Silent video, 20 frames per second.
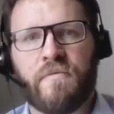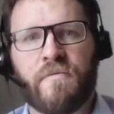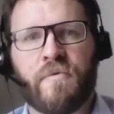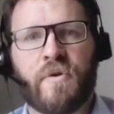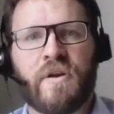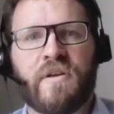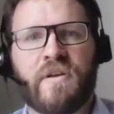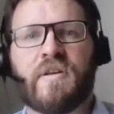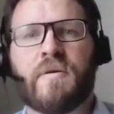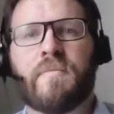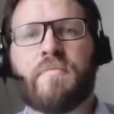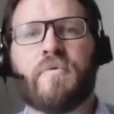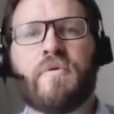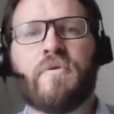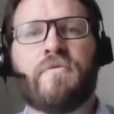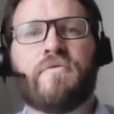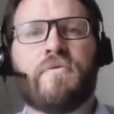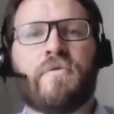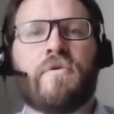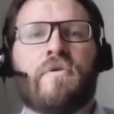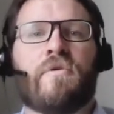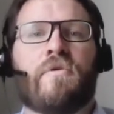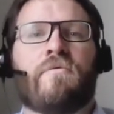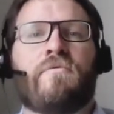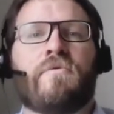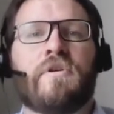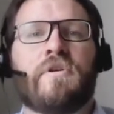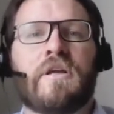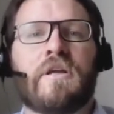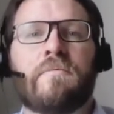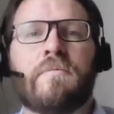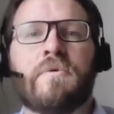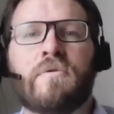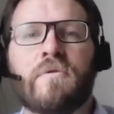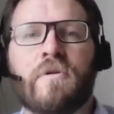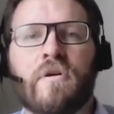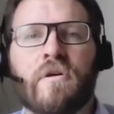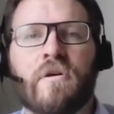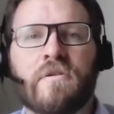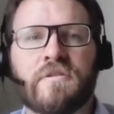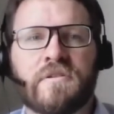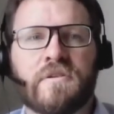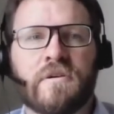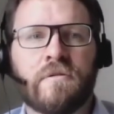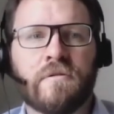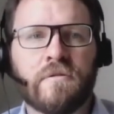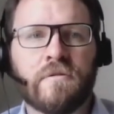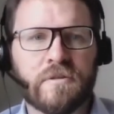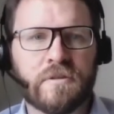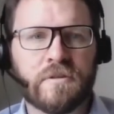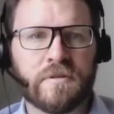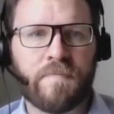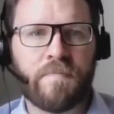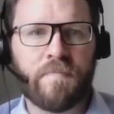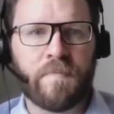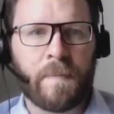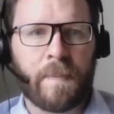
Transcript: for example, for vulnerable households.